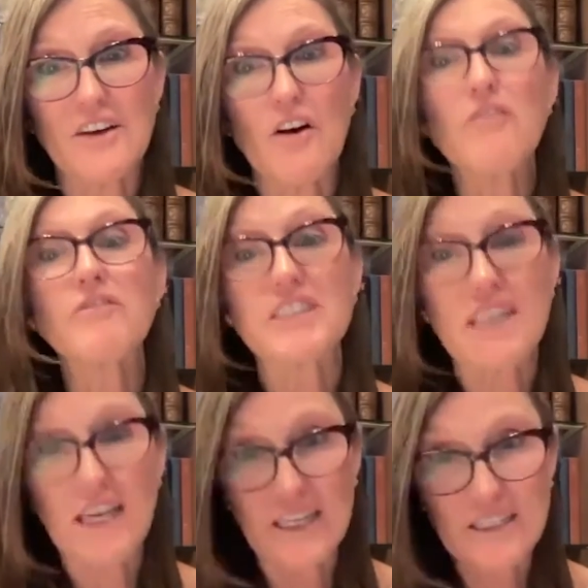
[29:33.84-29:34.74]

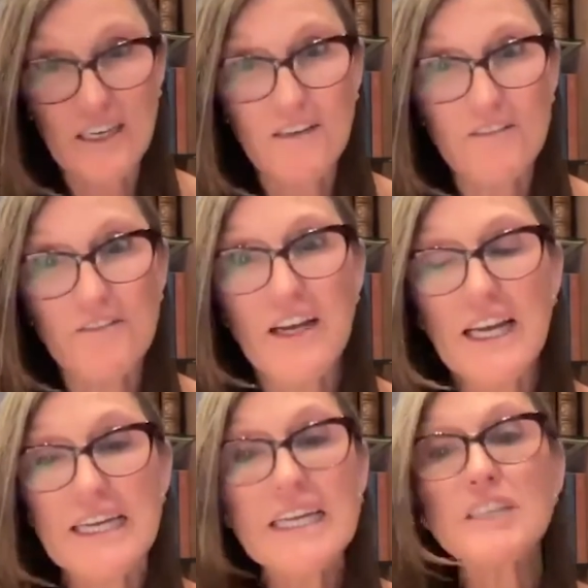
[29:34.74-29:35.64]
oversight of
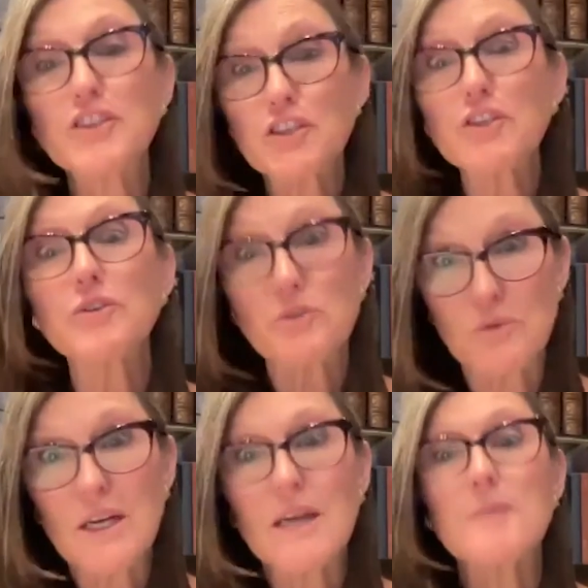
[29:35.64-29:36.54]
into
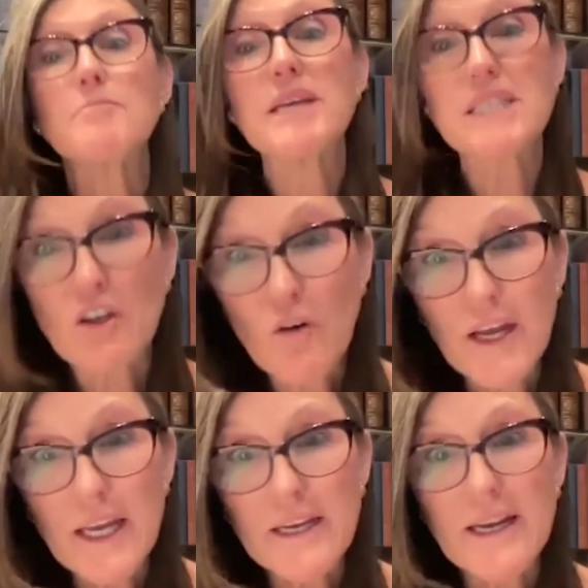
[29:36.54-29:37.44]

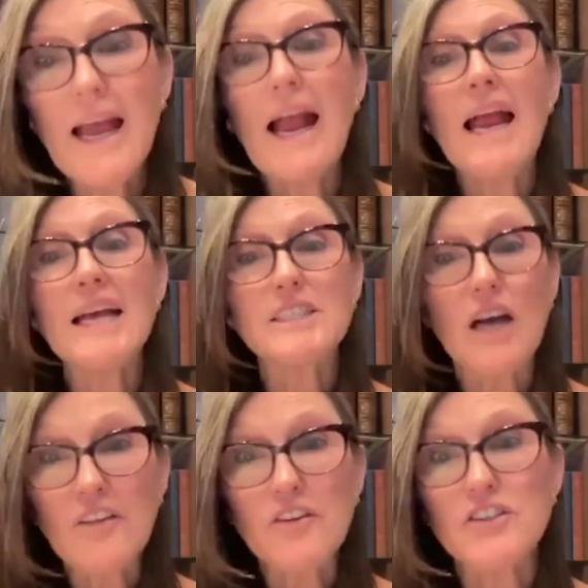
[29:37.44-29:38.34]
Bitcoin and
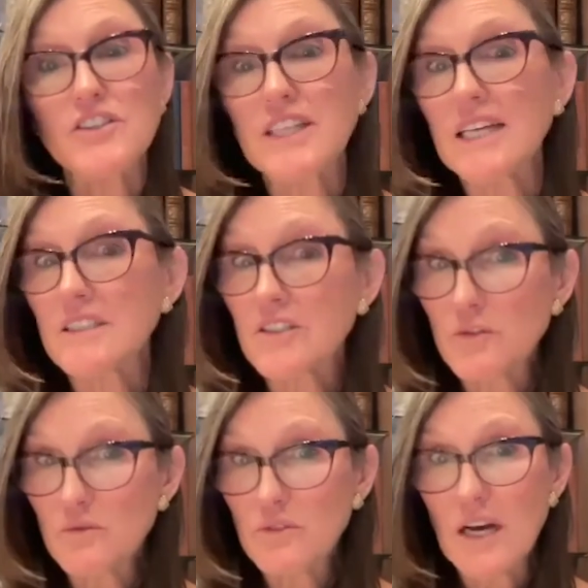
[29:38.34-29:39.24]
others
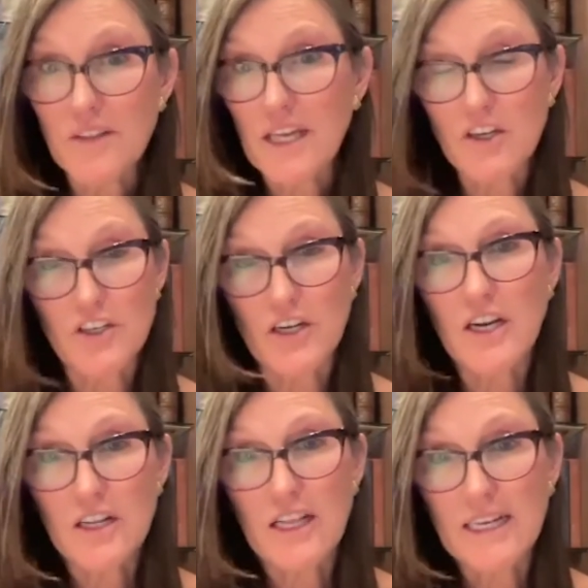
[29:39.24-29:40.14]

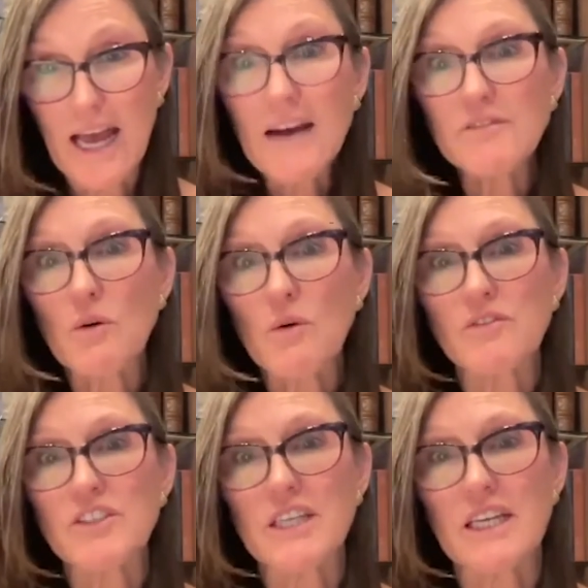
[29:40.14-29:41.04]
that have no
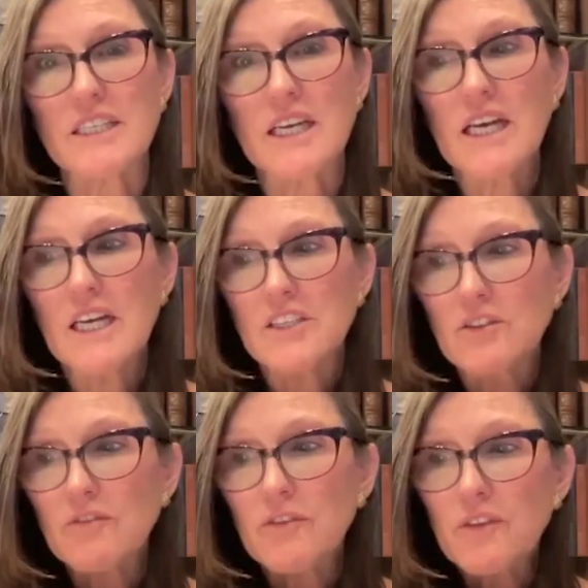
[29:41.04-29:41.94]
oversight. So
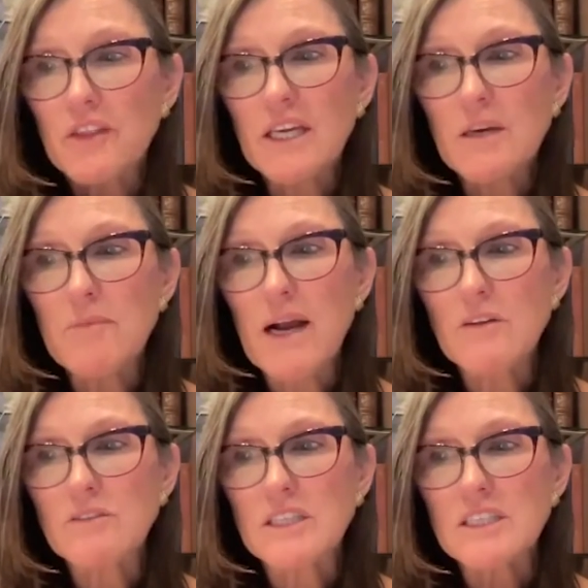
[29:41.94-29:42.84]
if you think
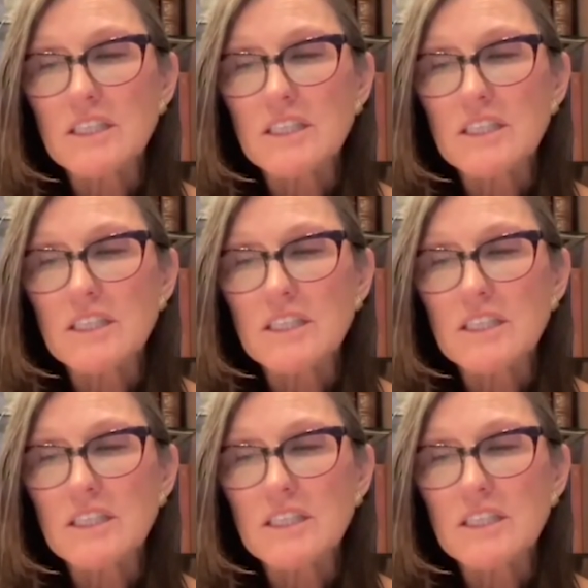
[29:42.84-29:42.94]
about